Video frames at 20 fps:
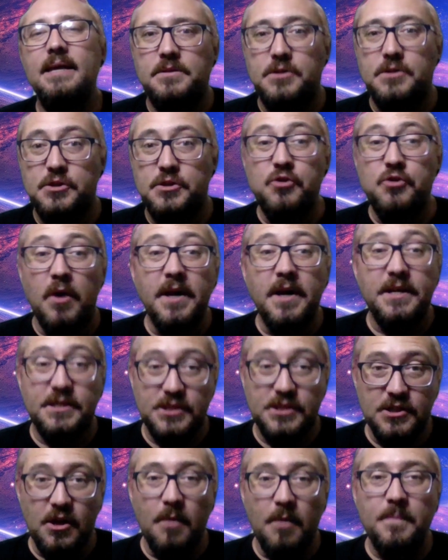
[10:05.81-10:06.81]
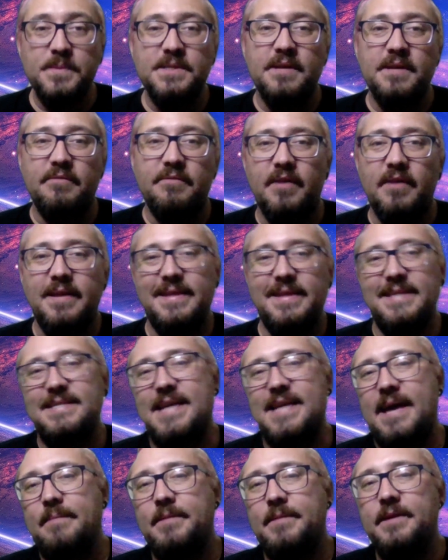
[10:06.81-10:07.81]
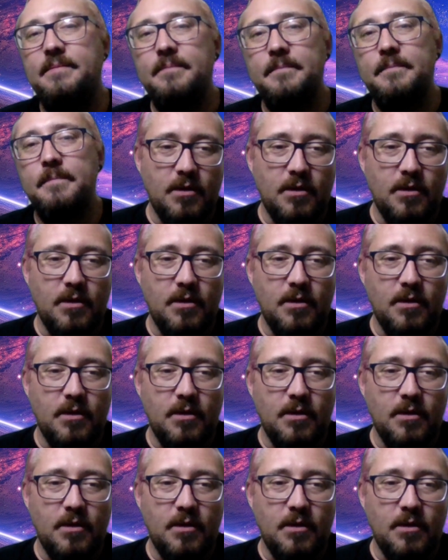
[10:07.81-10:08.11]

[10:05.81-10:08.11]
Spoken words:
to try to stop stuff like this happening.